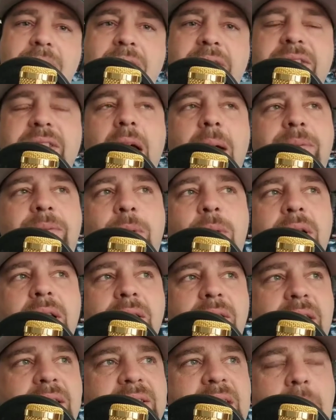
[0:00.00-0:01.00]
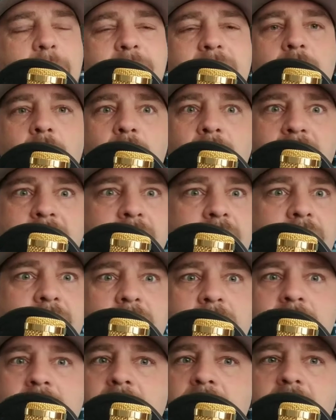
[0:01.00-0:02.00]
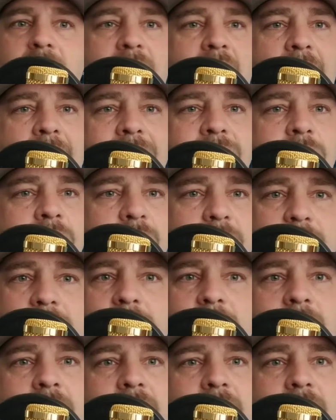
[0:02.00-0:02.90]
this top 40 list had me going after.